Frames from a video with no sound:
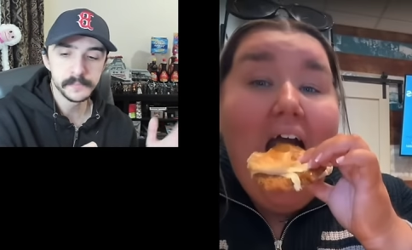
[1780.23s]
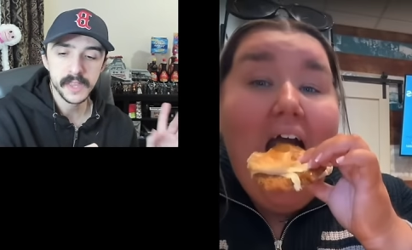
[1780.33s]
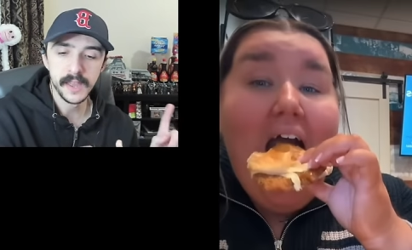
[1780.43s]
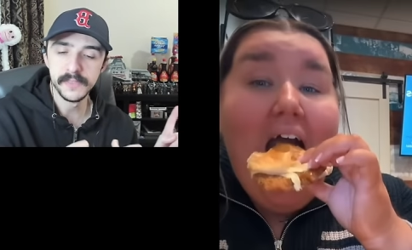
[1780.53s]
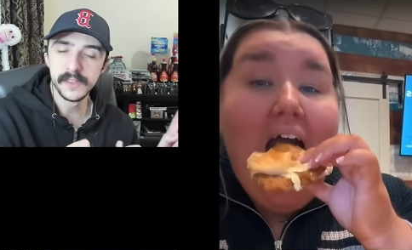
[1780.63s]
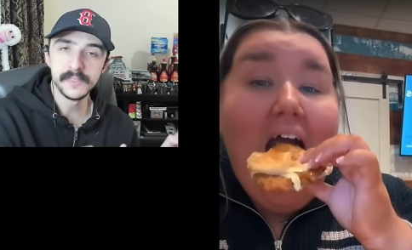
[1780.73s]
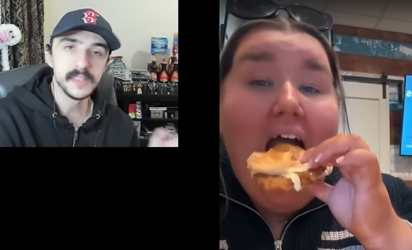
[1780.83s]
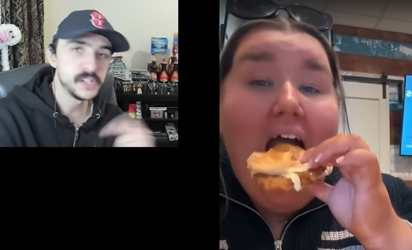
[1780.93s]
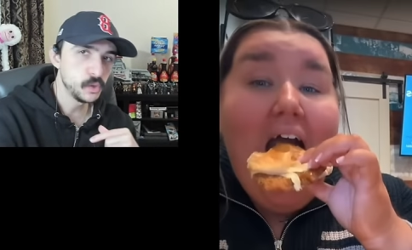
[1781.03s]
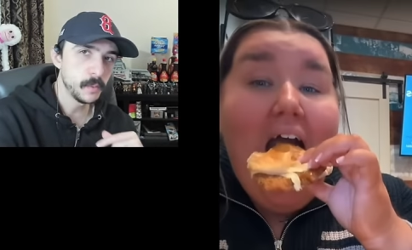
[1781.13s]
Speaker 1: and then then she
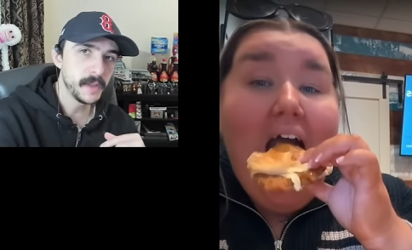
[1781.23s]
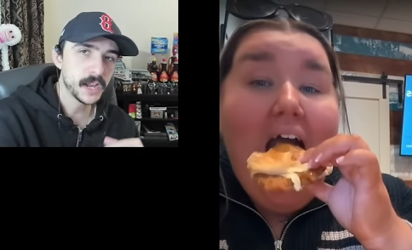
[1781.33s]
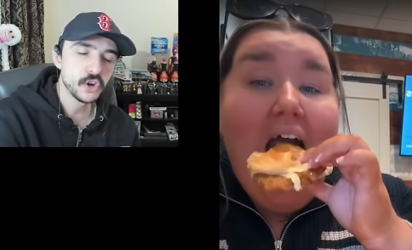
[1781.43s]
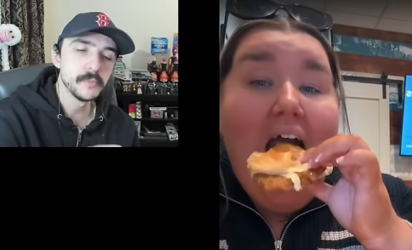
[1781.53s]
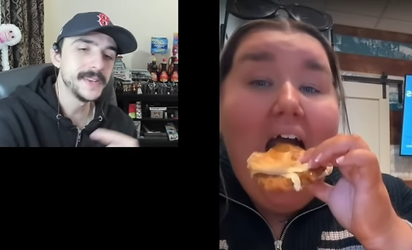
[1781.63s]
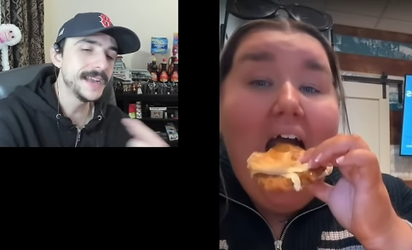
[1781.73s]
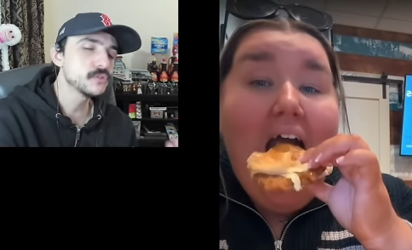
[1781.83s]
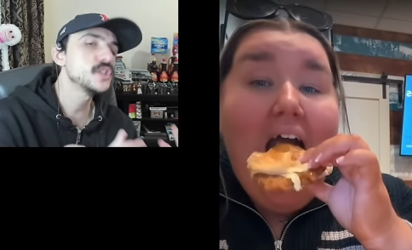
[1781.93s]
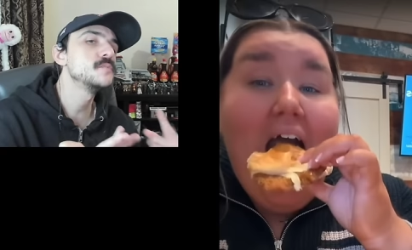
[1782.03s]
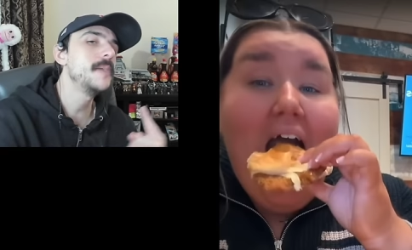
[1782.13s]
went back home and now she's
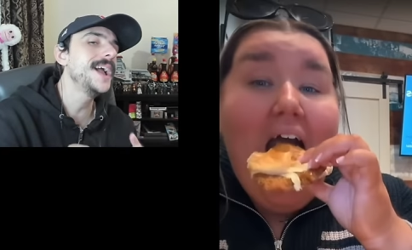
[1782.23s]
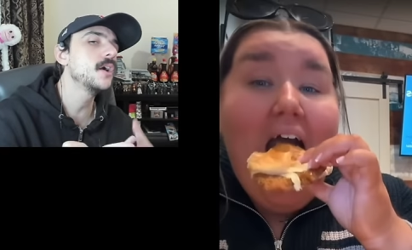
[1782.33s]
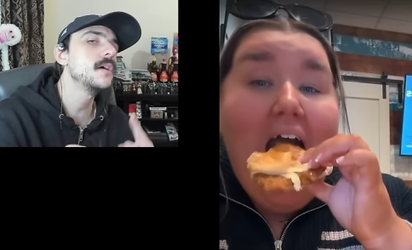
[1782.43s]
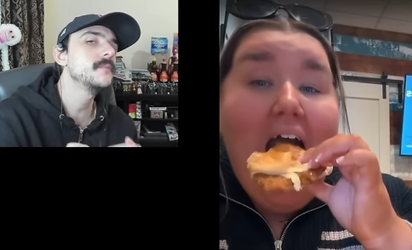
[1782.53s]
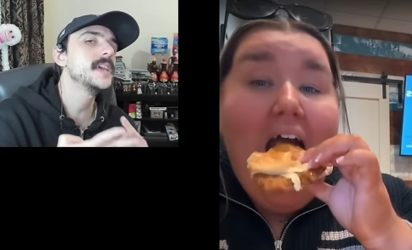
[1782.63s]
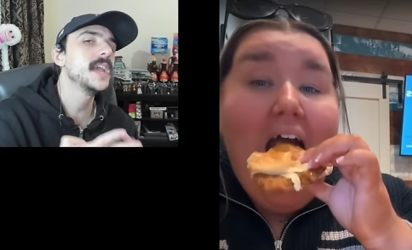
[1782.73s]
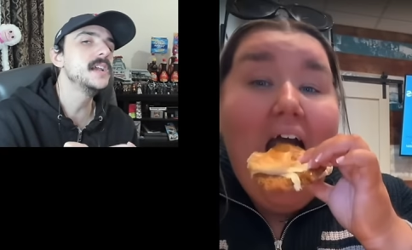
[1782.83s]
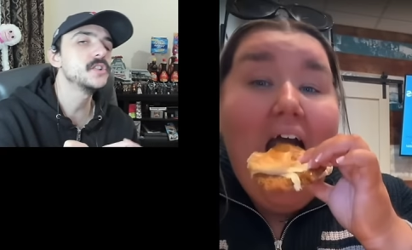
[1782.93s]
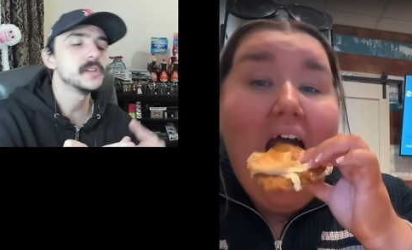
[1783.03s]
back on vacation